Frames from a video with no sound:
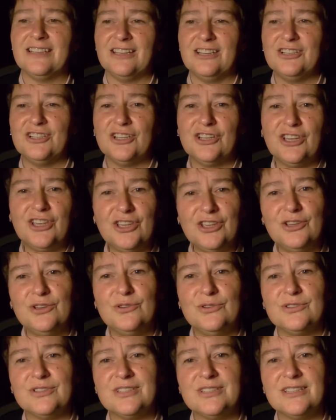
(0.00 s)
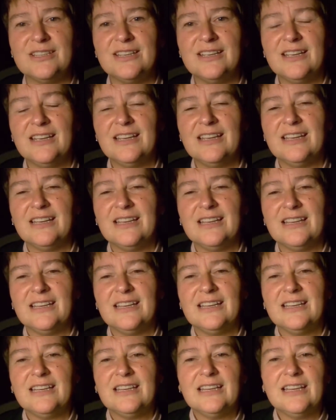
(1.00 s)
and accuse.
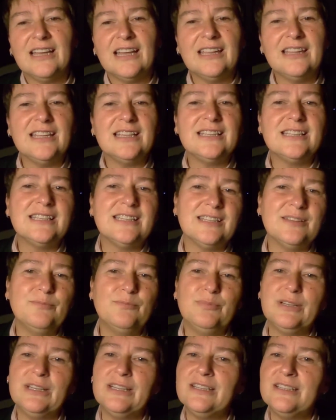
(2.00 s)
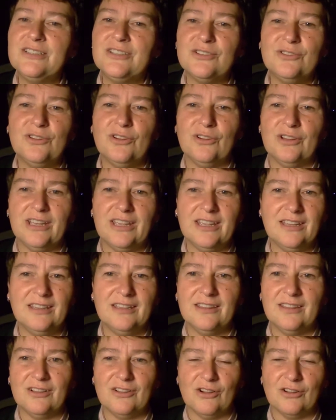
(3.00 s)
And they simply do not
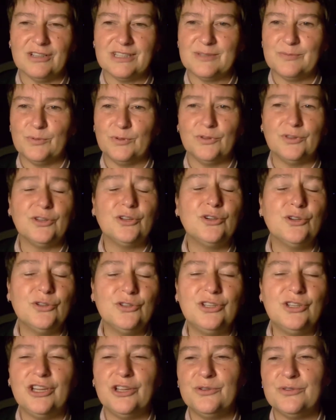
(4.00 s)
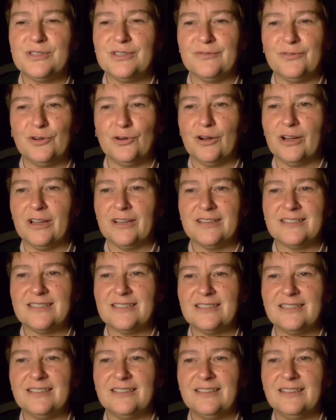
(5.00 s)
hear the gospel, the good news of
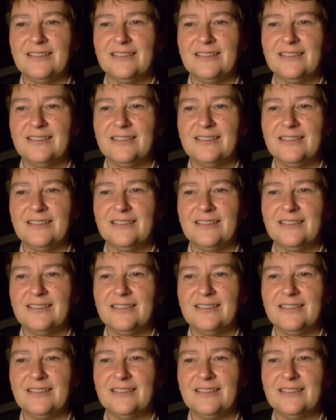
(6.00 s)
Christ.